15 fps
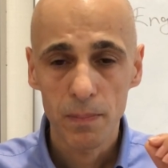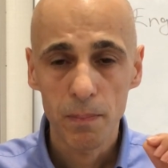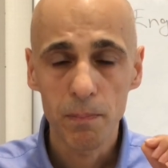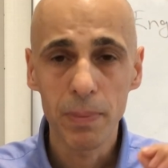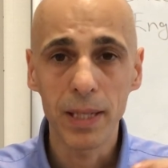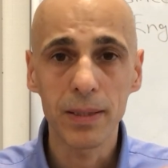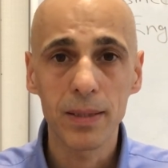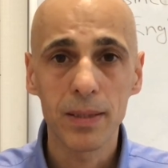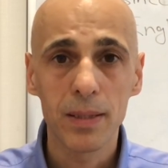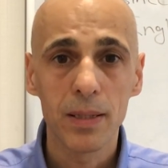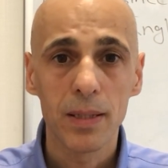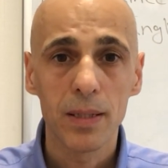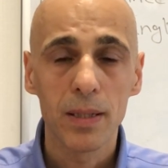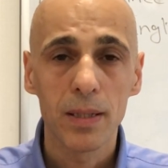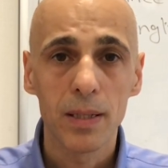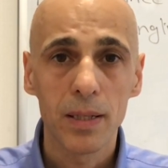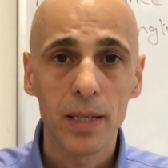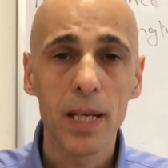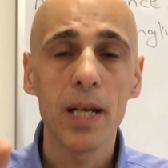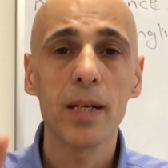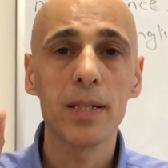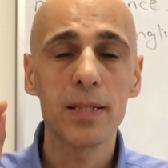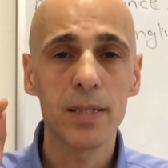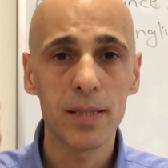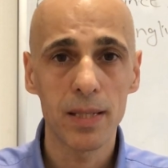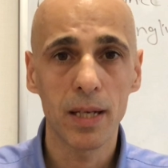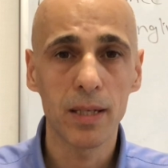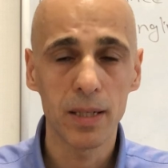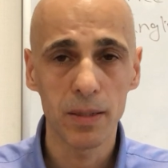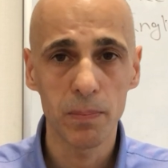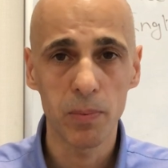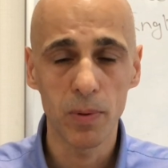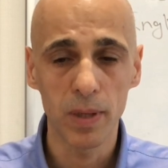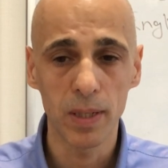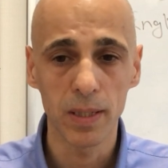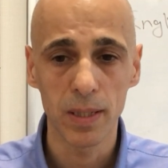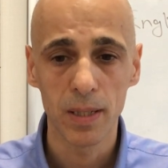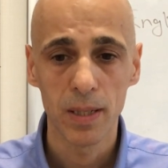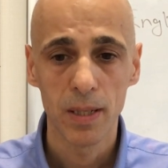But here's the second point.